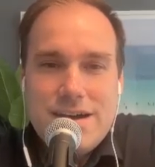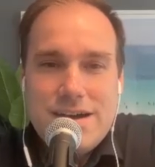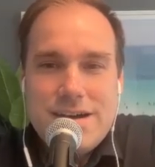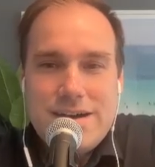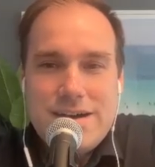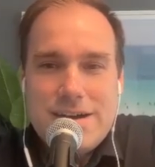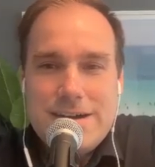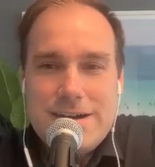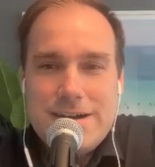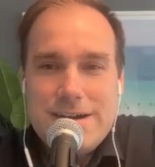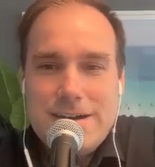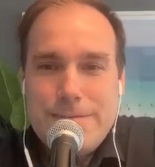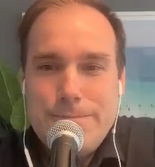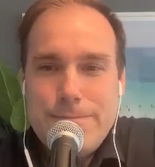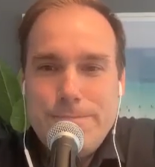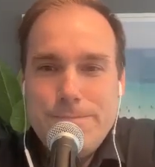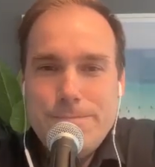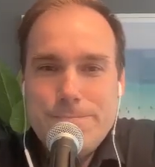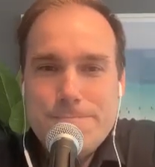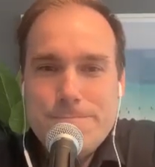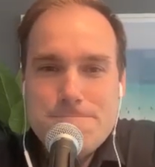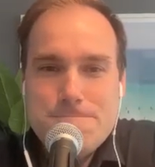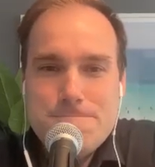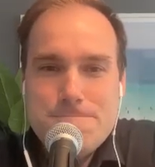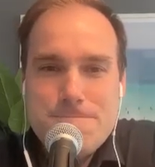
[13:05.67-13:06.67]

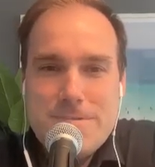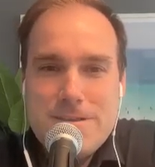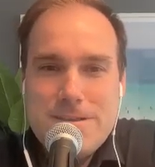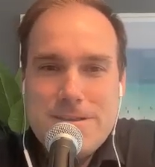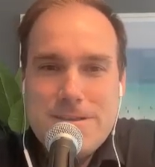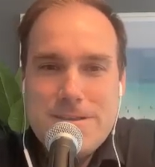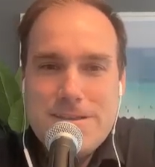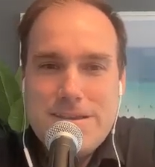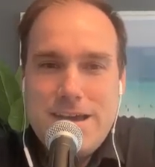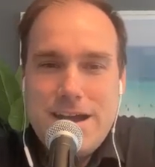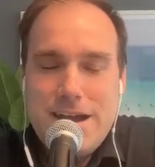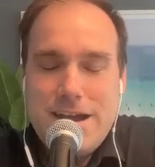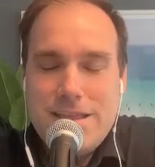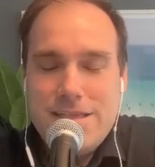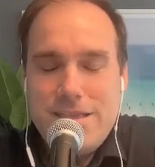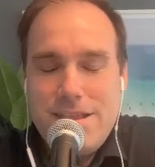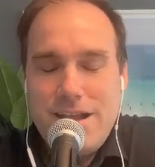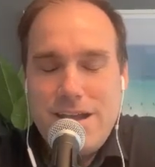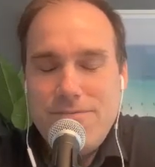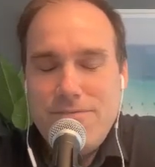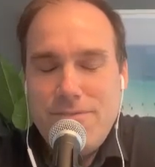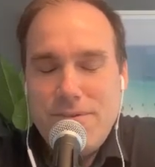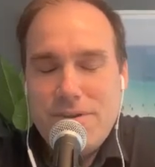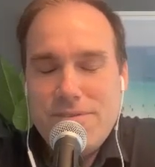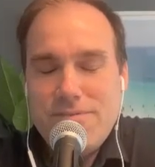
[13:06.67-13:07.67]

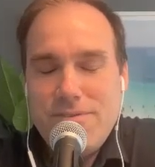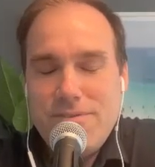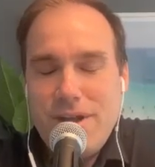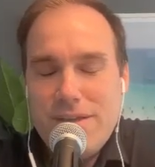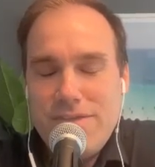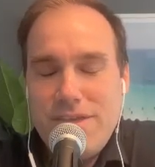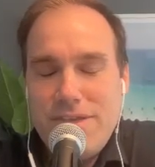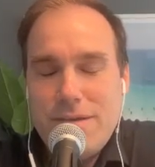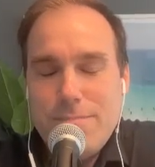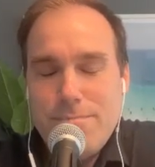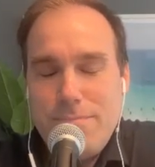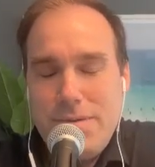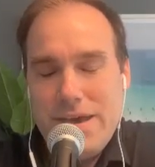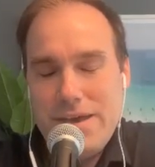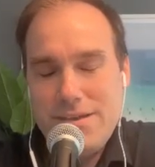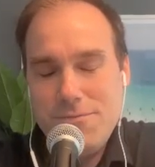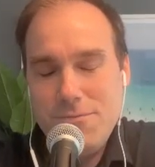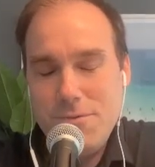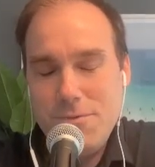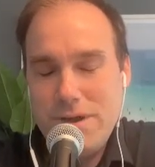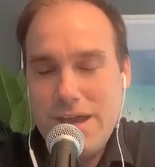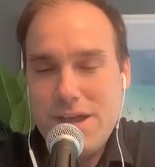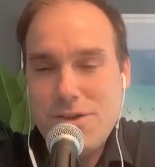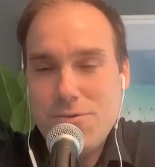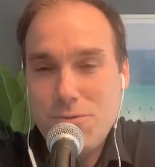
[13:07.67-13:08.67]
First of all, I think Pitt
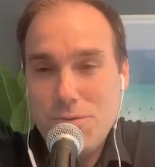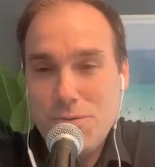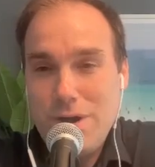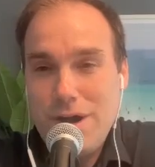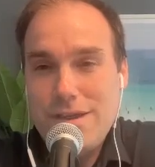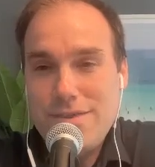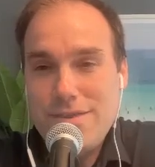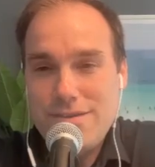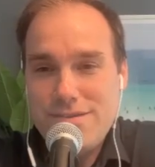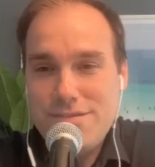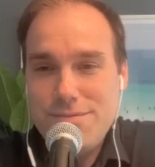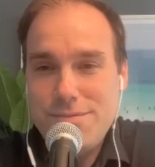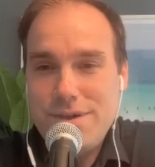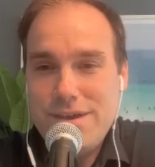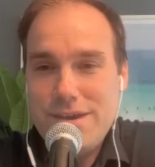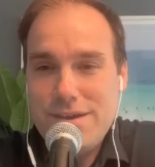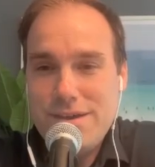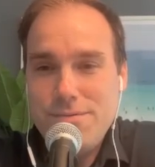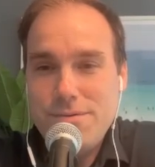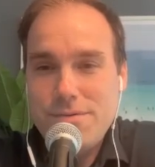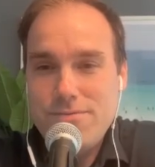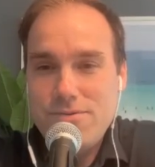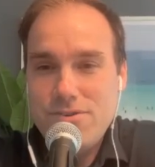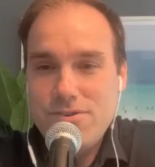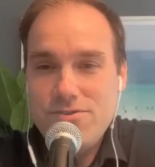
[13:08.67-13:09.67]
will get right this
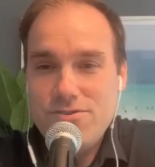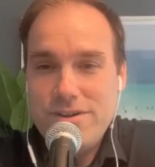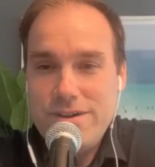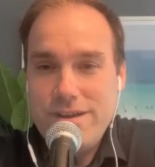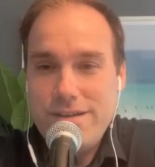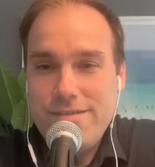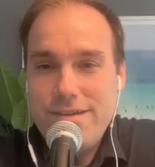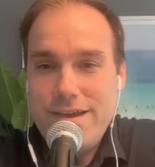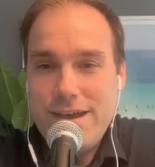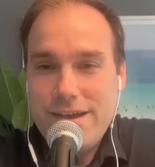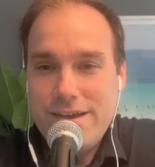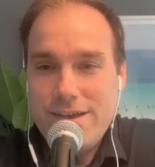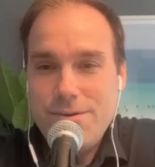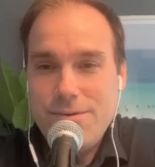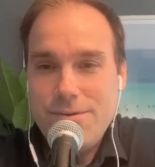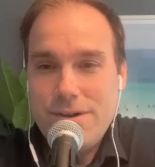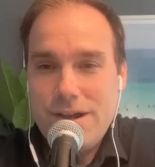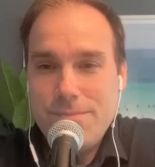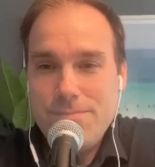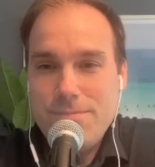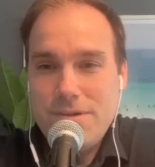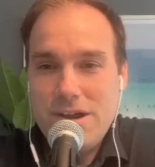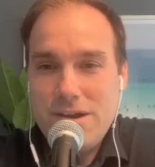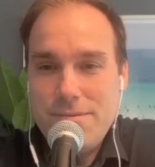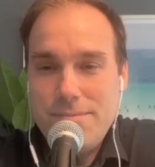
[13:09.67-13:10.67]
week with Virginia Tech going
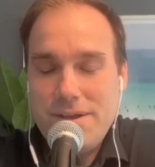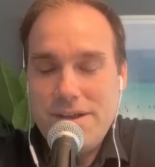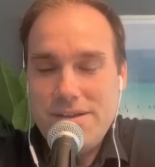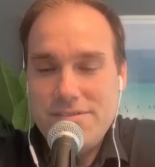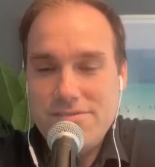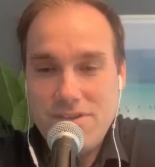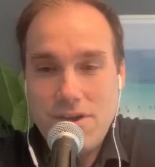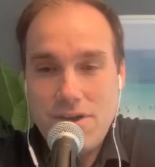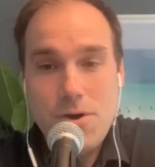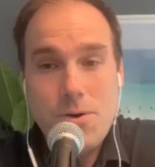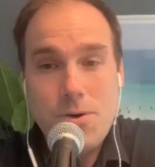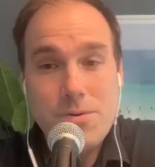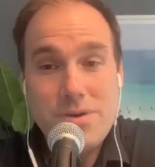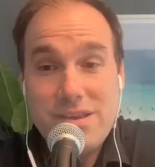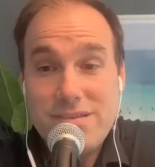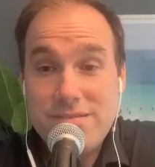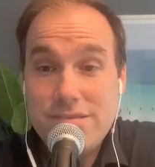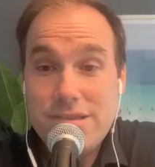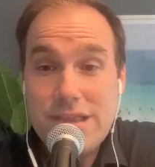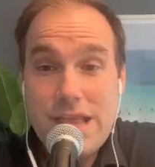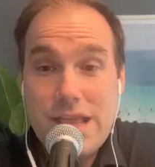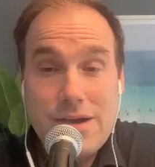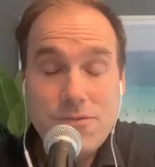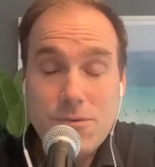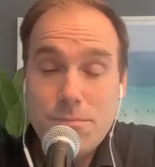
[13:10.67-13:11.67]
up there, because the Hokies
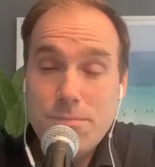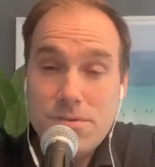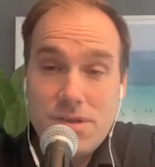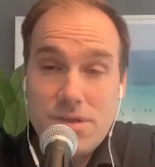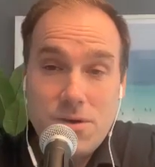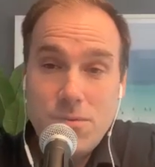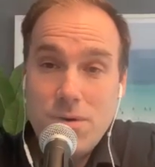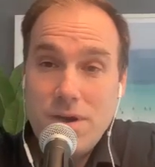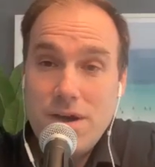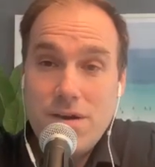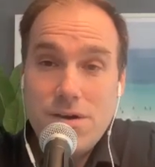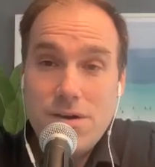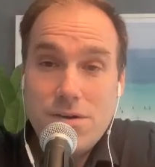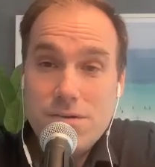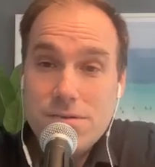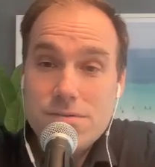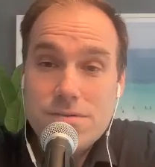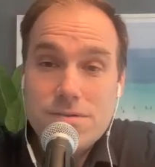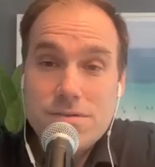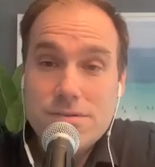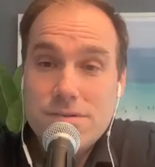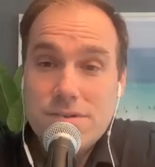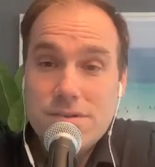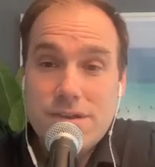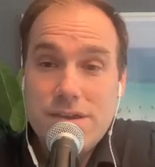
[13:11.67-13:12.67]
never play well
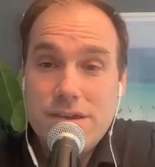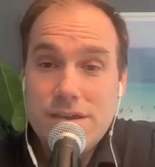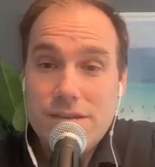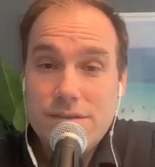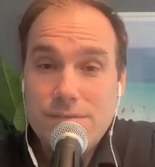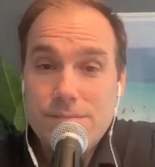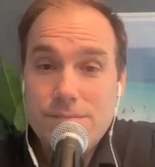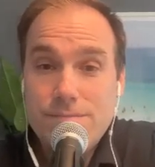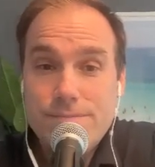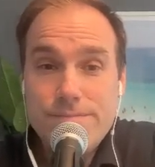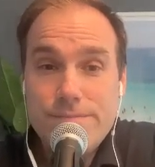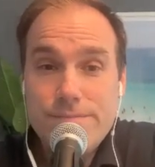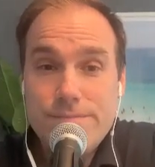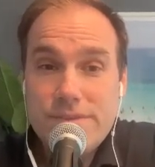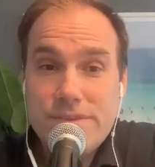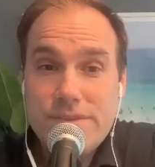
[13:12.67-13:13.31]
in